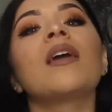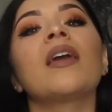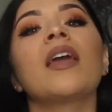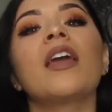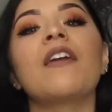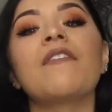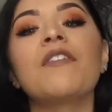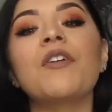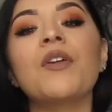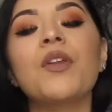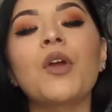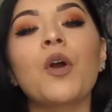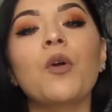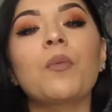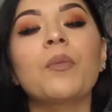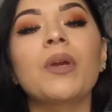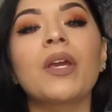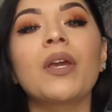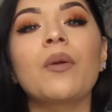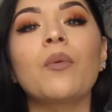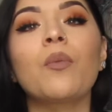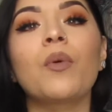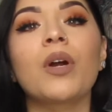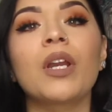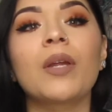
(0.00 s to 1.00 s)
If you know
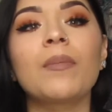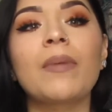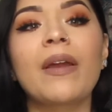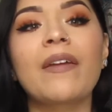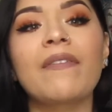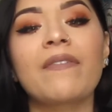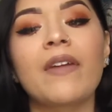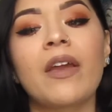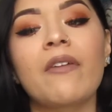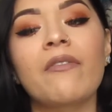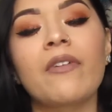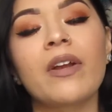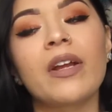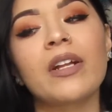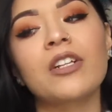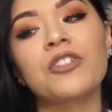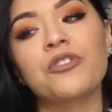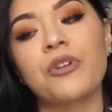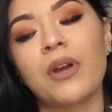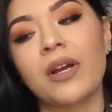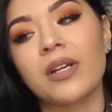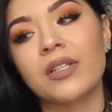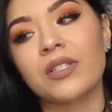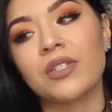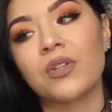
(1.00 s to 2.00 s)
me, one of my favorite
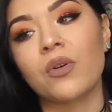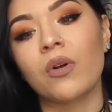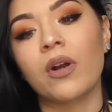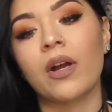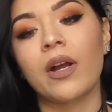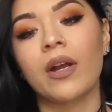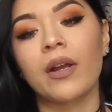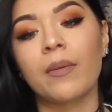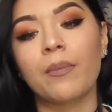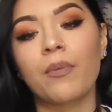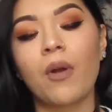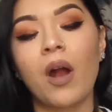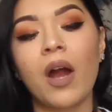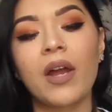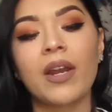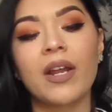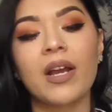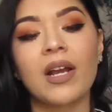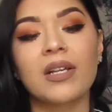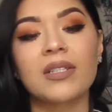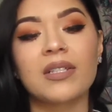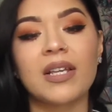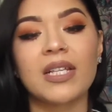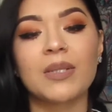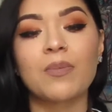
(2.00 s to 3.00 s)
drugstore
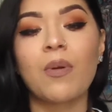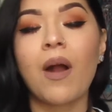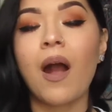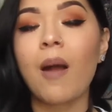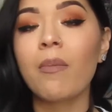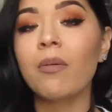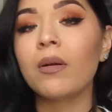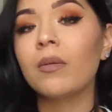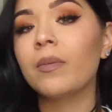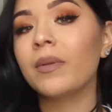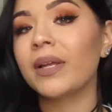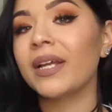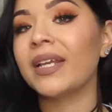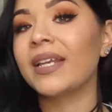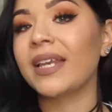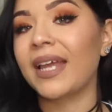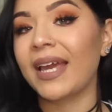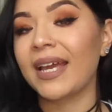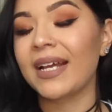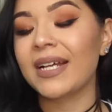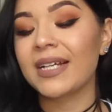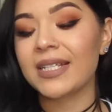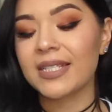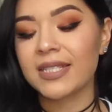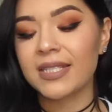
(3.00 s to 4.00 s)
products is probably
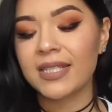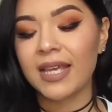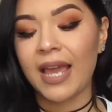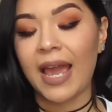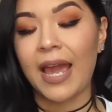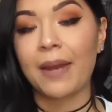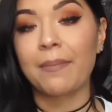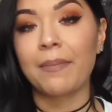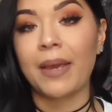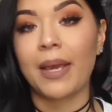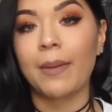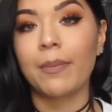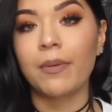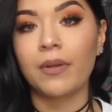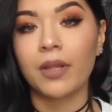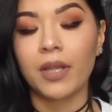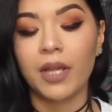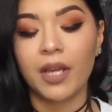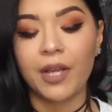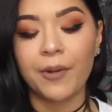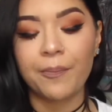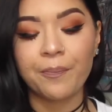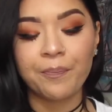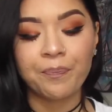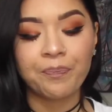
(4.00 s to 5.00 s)
NYX and
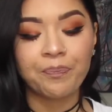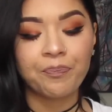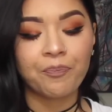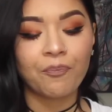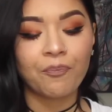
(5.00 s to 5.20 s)
Maybelline.